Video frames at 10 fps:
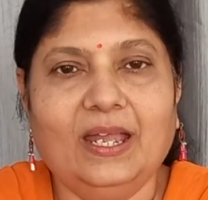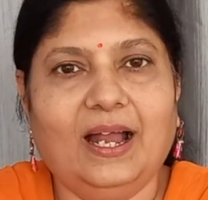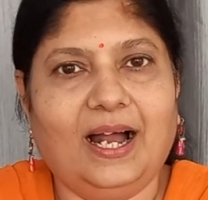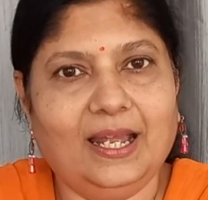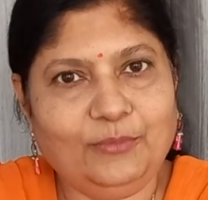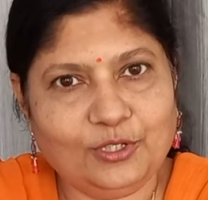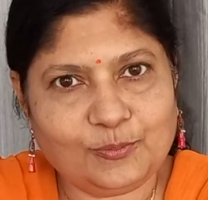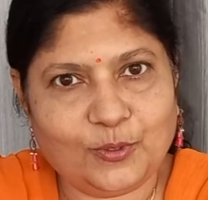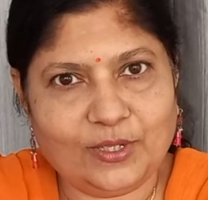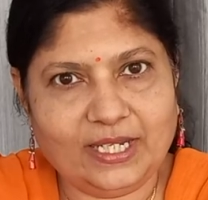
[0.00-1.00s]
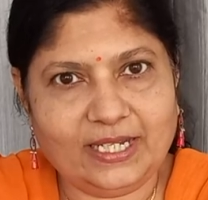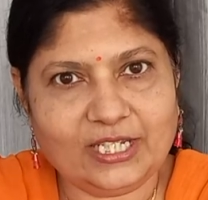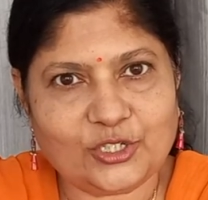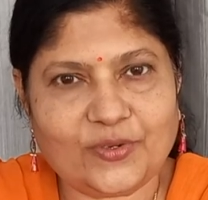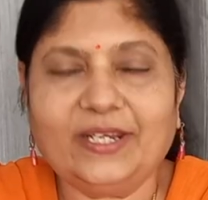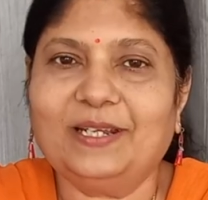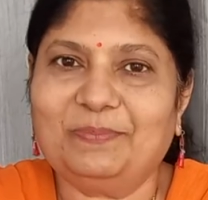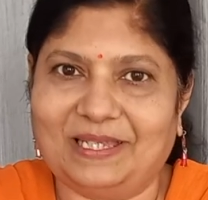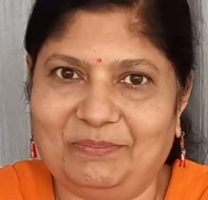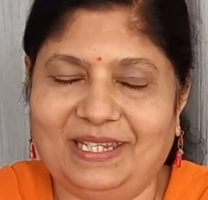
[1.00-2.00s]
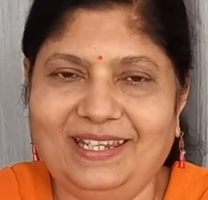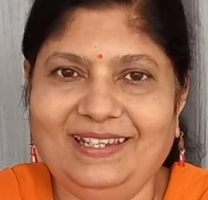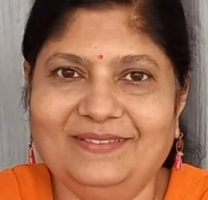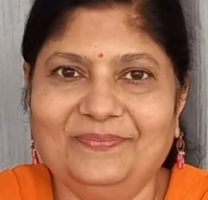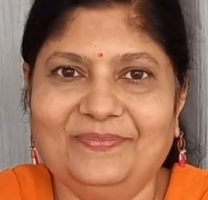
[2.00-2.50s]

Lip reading: I'm your spoken English trainer Padmini,